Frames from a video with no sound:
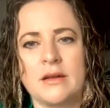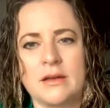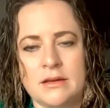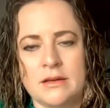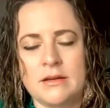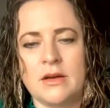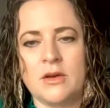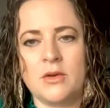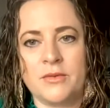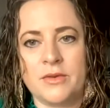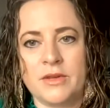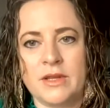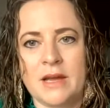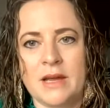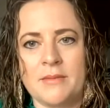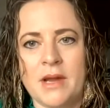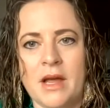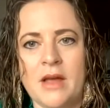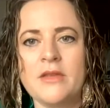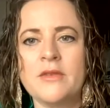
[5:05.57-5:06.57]
Hopefully I'm
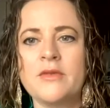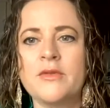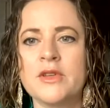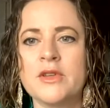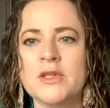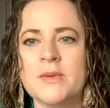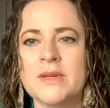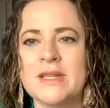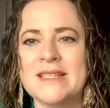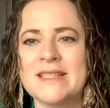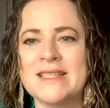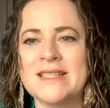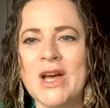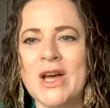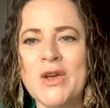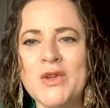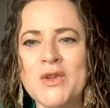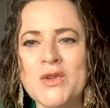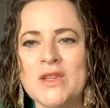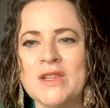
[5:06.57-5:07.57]
not the first one to tell
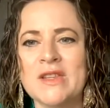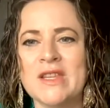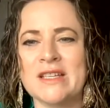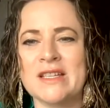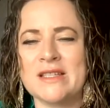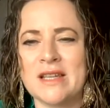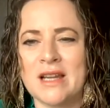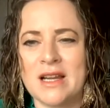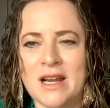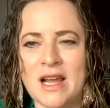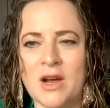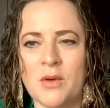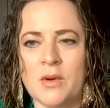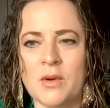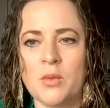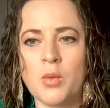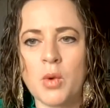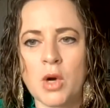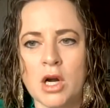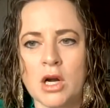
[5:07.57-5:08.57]
you that that's not how it
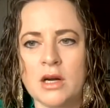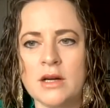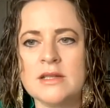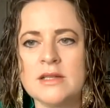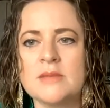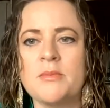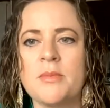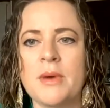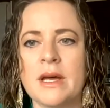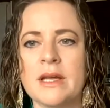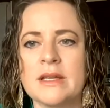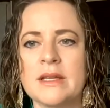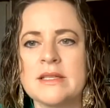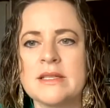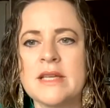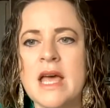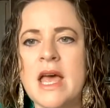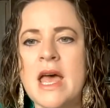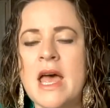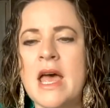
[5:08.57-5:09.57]
works, but
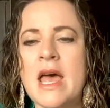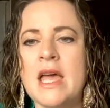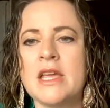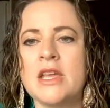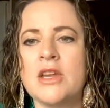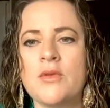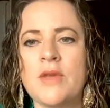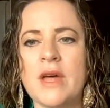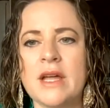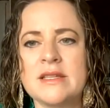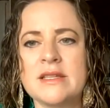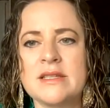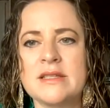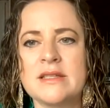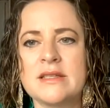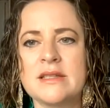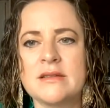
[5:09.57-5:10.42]
that's